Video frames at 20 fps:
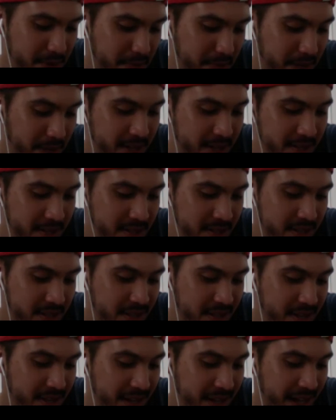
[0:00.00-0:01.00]
Because
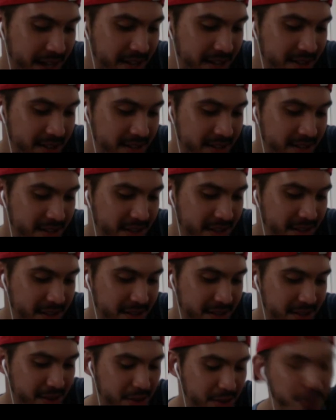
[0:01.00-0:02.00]

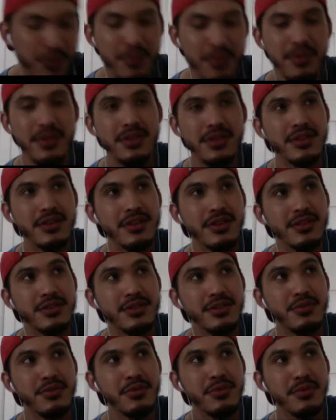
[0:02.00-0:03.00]

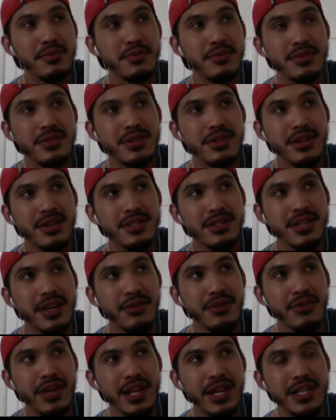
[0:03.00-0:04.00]
because he
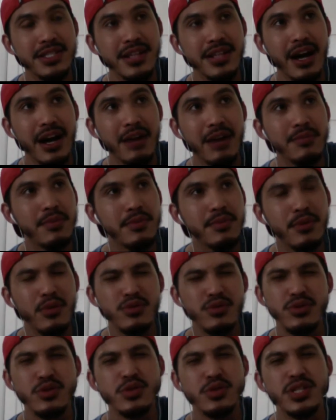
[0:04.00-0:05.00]
released an album
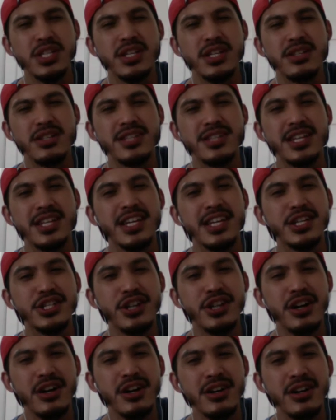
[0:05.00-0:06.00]
called Tanisha.